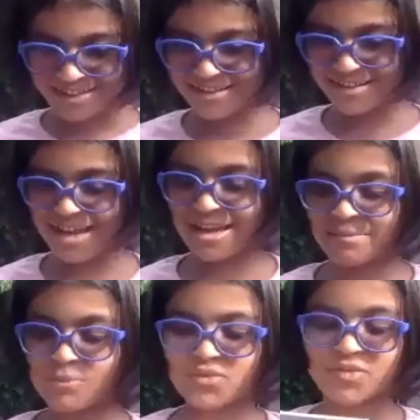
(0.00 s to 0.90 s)
Okay,
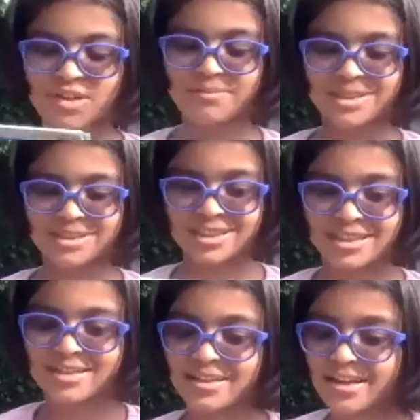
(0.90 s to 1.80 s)
moving
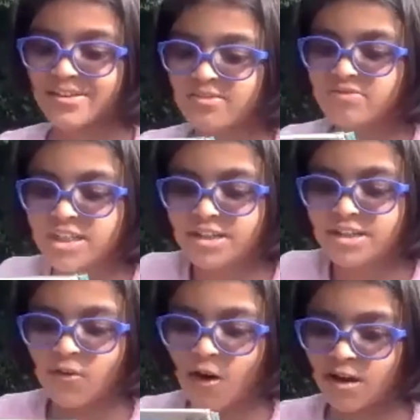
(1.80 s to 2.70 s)
machine. Whether
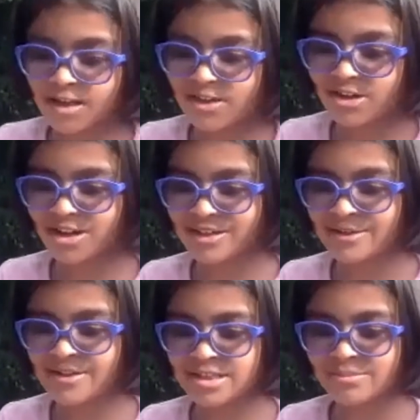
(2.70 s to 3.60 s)
walking,
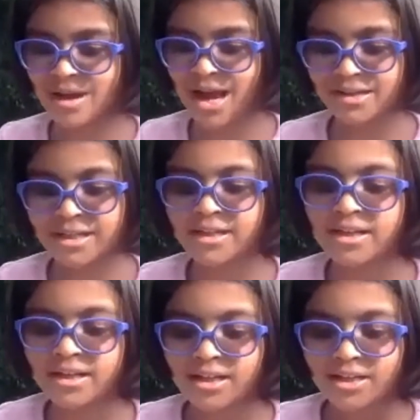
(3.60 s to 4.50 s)
talking, or smiling,
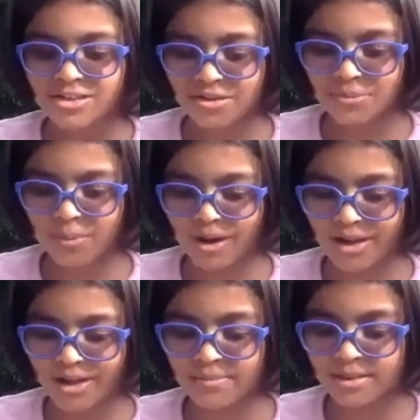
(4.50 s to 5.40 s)
your
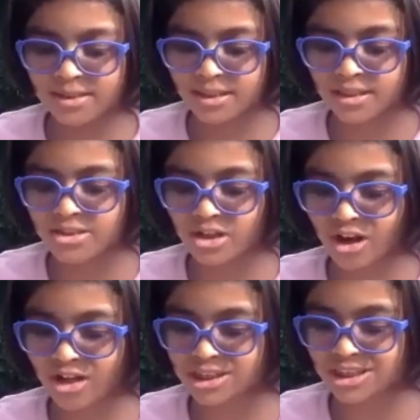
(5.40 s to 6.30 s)
body machine is
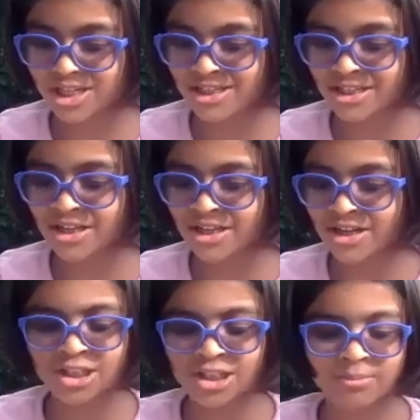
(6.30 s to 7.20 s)
constantly
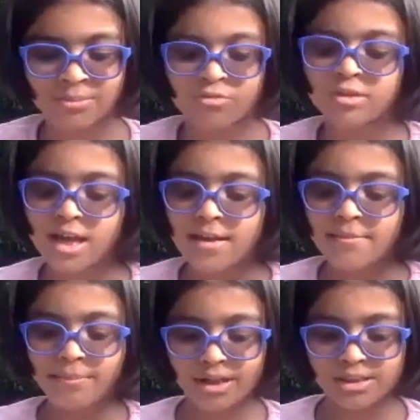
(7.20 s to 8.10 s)
on the move.
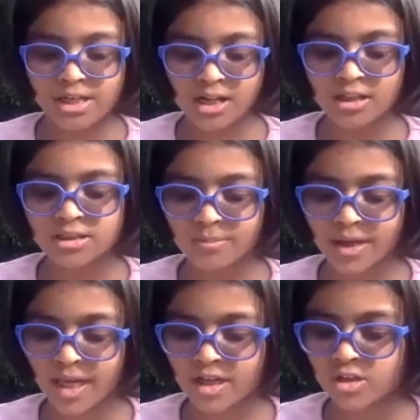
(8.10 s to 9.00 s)
Muscles
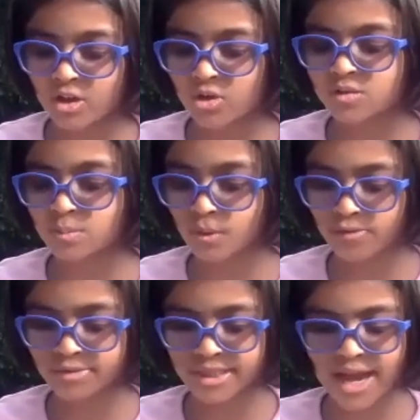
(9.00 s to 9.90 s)
make those
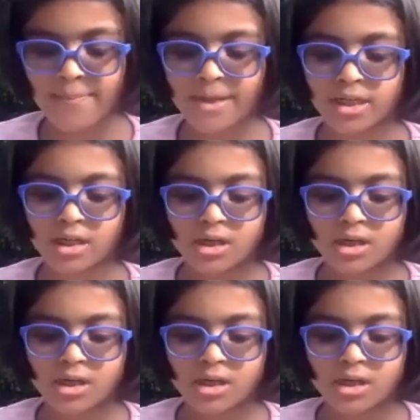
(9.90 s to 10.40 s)
moves happen.